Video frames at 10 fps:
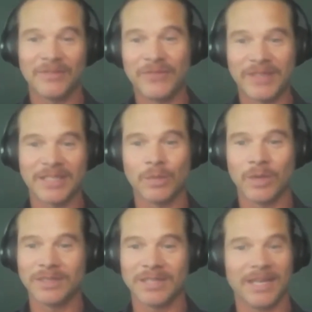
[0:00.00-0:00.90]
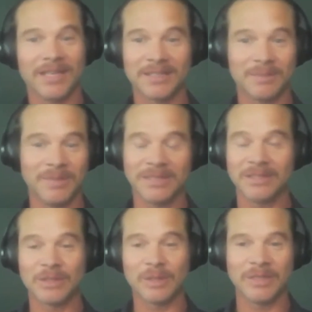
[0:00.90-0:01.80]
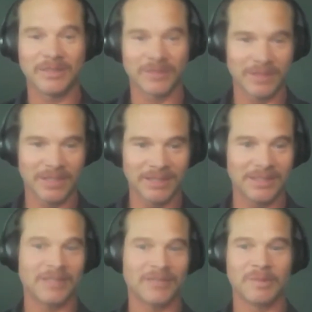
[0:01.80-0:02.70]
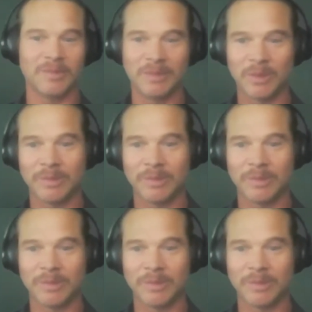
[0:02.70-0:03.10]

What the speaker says: fuzzy words that means so many different things to different people.